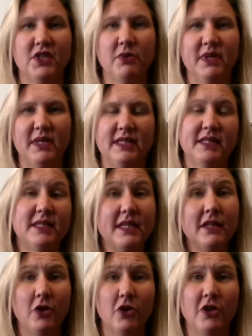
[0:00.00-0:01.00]
So it's
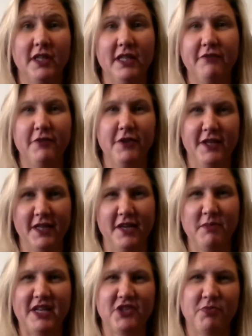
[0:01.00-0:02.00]
still early for the
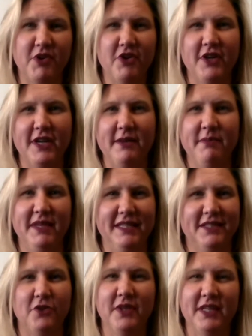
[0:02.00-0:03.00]
LungMatch program.
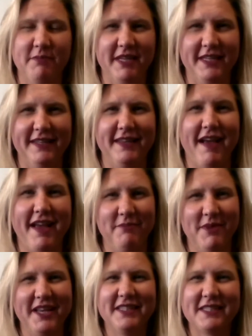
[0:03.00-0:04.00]
It's only been 9
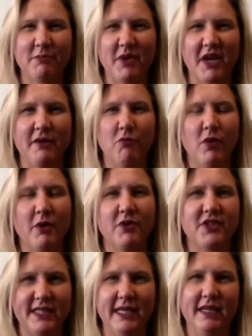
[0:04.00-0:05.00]
months, but what we're
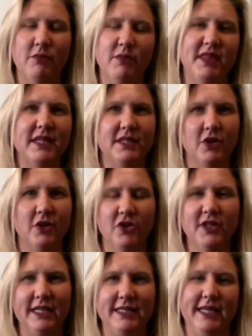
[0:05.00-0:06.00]
seeing with this
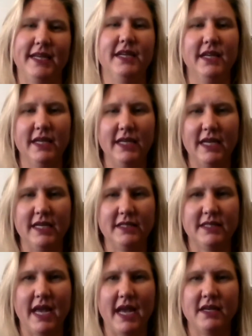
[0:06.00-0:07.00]
early data
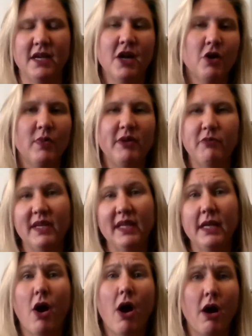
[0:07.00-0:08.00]
is that we
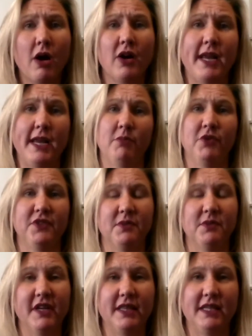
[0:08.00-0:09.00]
really are able to
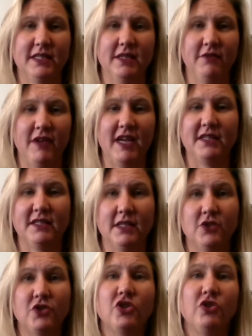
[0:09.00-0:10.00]
bring these
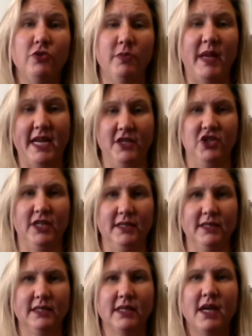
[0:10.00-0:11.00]
advances to
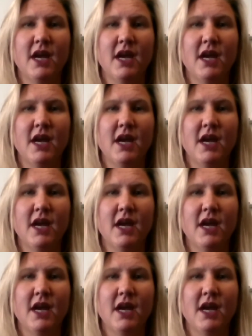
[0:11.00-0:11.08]
patients.